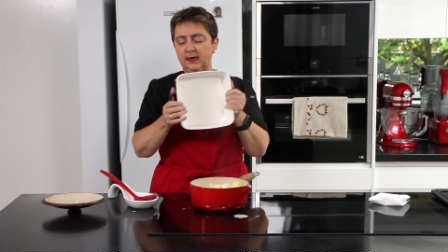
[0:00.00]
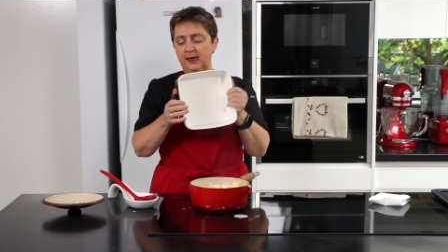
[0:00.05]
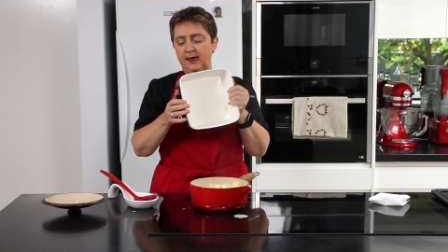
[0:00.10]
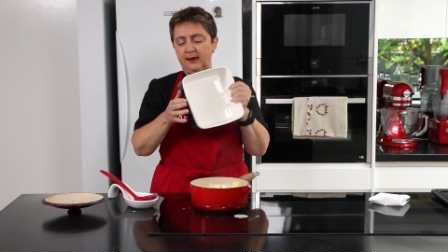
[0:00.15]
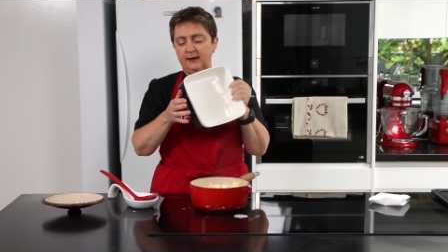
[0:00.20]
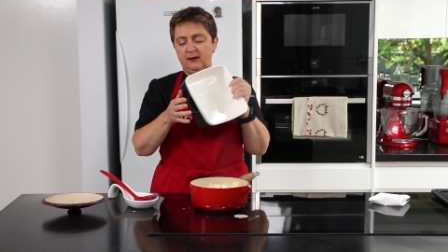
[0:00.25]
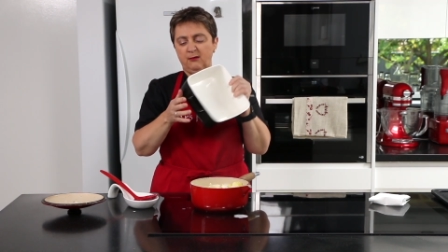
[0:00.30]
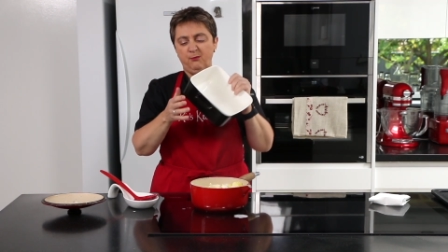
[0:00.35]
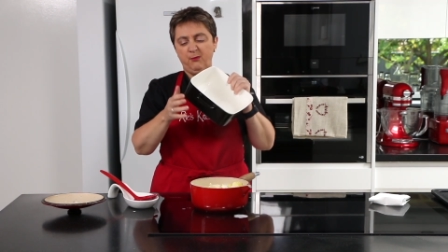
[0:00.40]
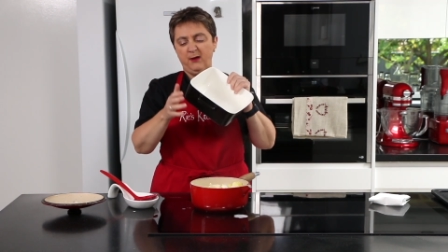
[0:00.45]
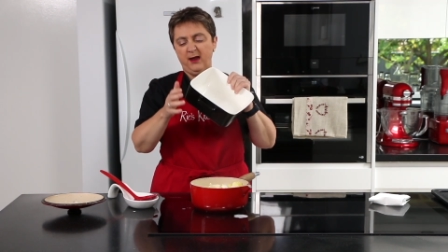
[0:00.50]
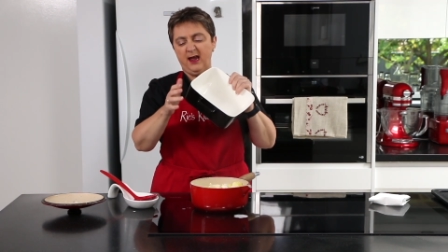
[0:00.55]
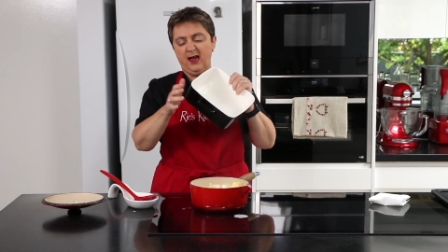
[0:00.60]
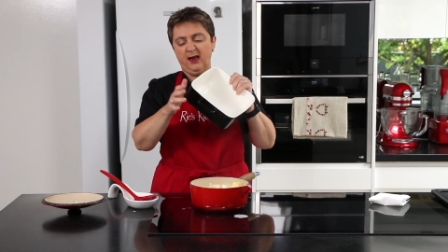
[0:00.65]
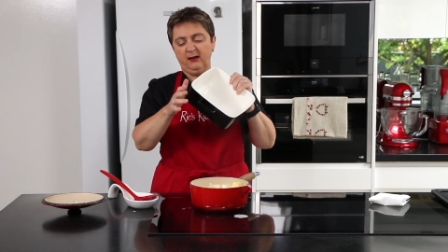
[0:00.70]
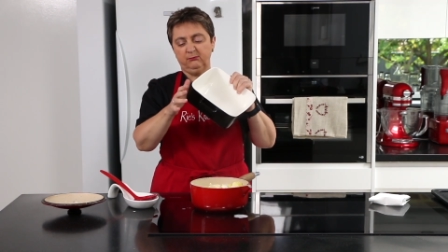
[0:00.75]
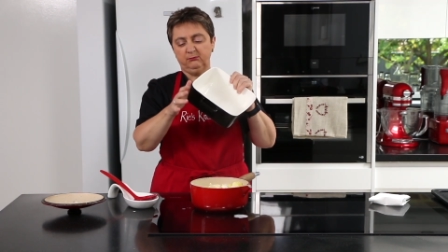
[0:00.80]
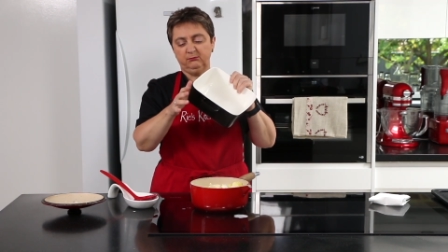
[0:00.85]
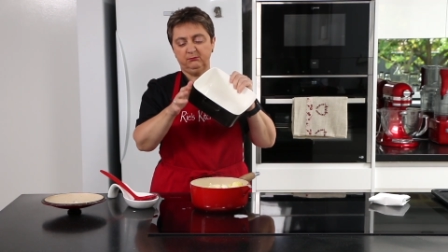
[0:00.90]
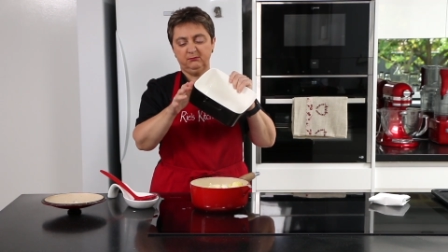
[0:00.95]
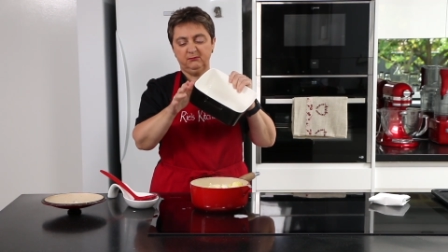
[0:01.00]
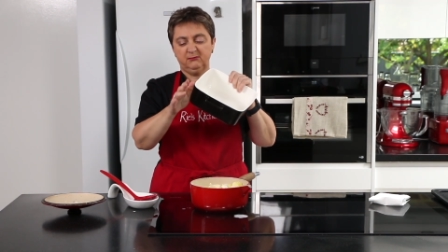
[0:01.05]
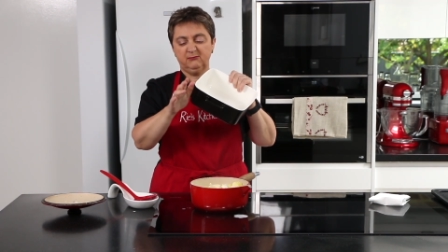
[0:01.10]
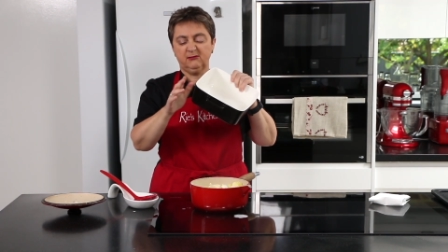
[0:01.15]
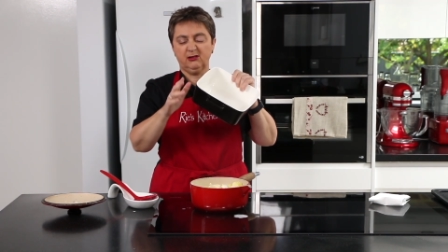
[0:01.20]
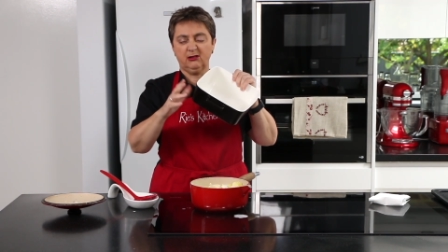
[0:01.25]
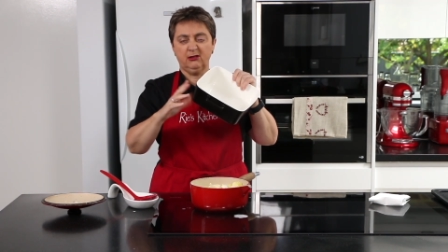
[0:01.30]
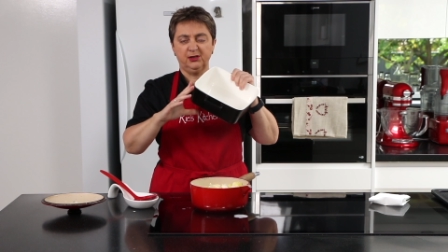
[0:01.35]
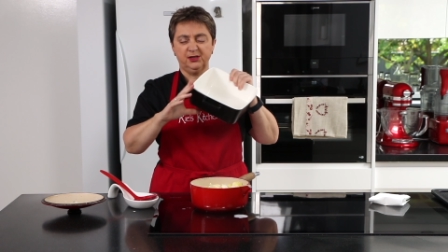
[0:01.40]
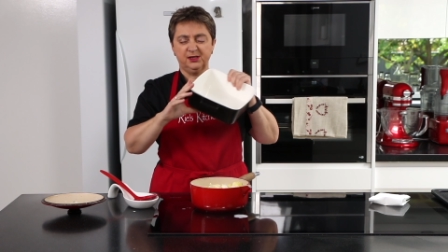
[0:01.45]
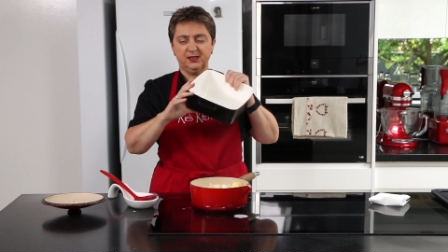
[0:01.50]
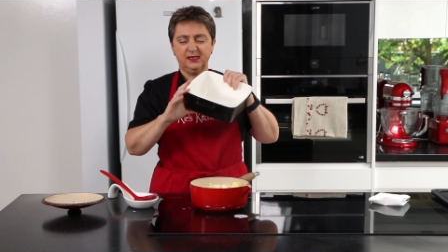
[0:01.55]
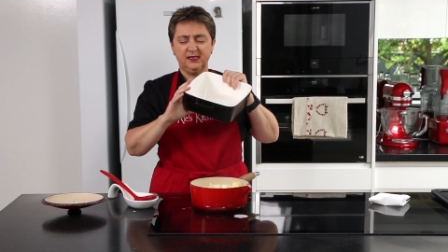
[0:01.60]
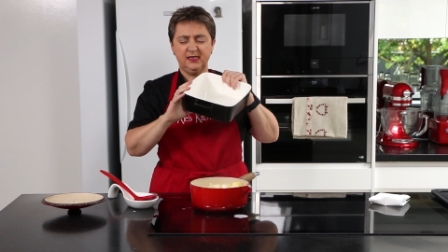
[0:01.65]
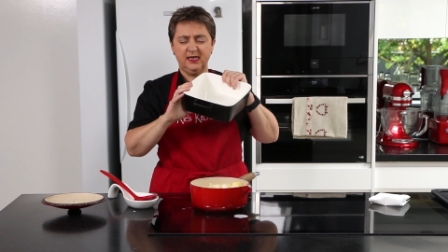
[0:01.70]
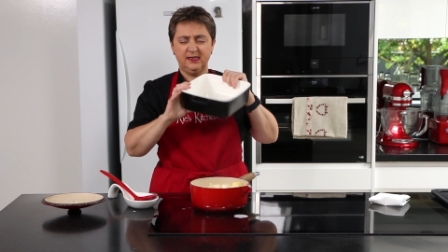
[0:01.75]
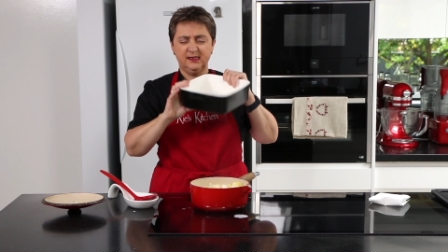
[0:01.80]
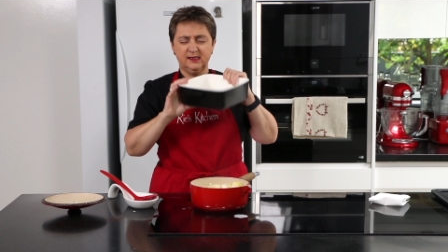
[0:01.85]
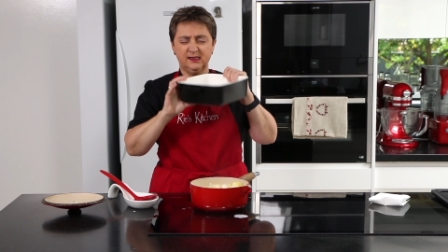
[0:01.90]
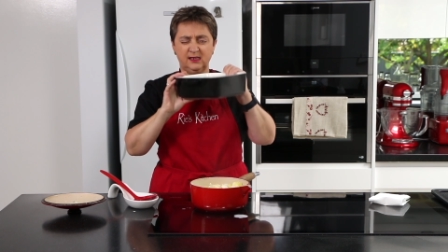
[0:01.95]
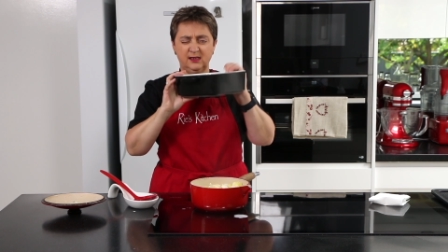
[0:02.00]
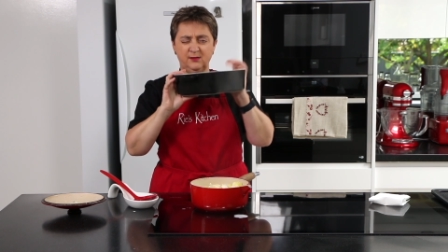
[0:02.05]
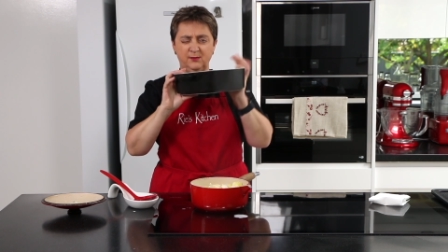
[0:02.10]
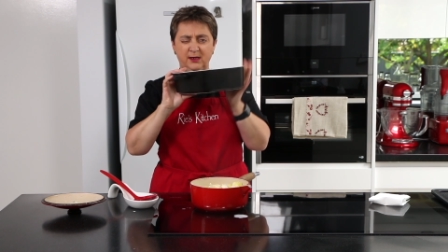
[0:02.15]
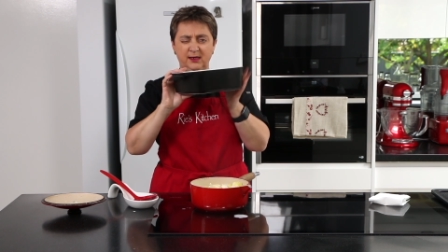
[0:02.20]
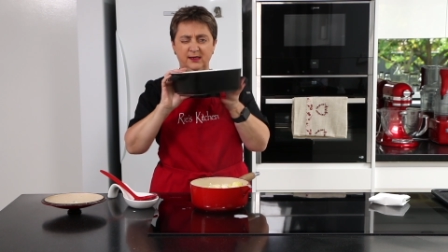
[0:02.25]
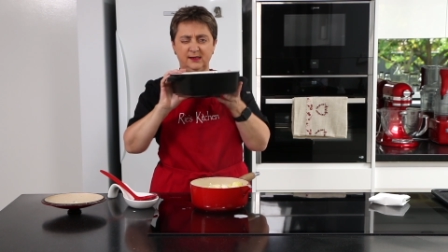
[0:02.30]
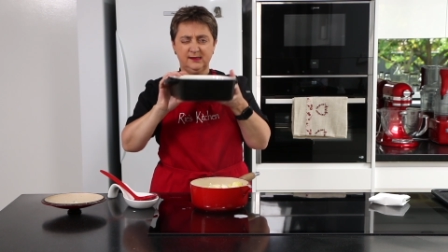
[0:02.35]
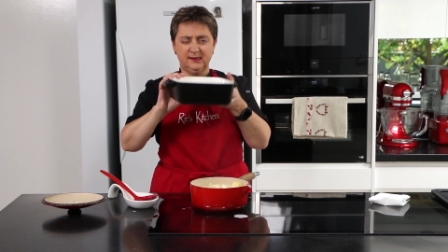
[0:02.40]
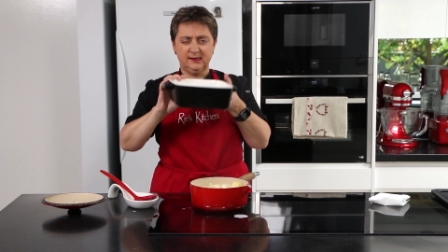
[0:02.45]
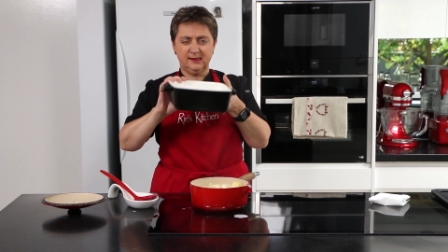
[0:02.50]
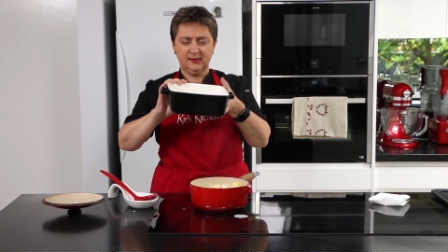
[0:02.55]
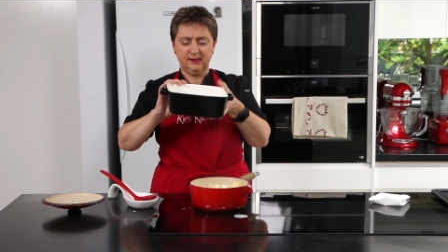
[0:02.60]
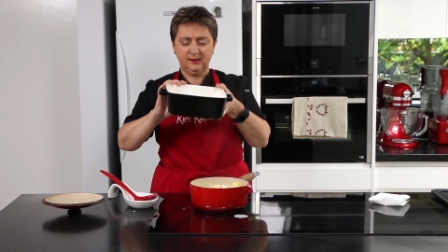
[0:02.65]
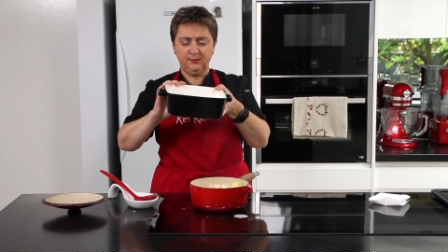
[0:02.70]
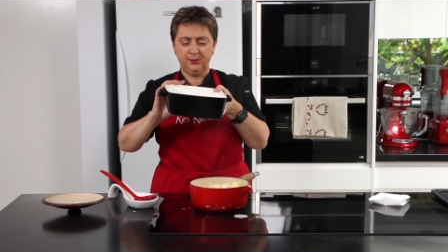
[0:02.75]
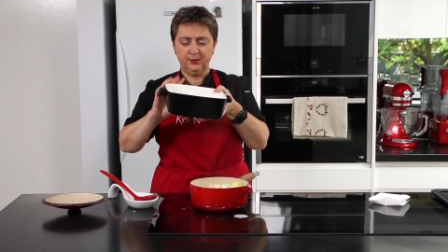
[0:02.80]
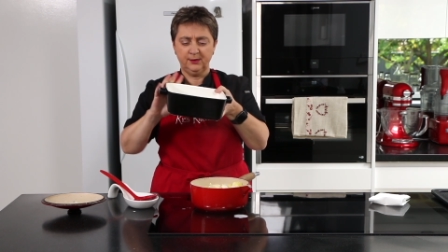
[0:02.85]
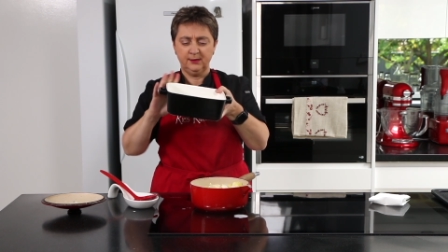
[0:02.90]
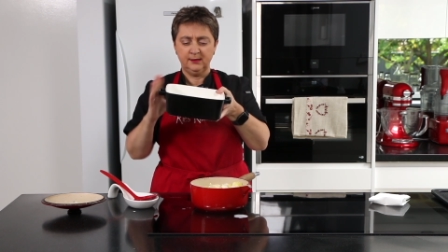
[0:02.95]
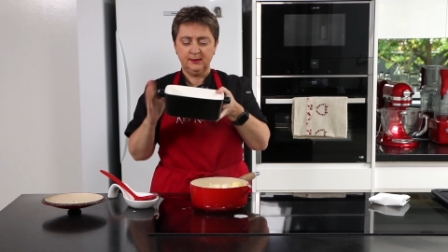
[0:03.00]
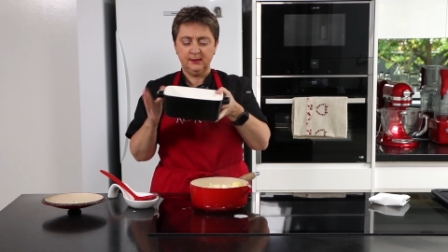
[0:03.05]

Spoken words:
and about close to 10 centimetres deep,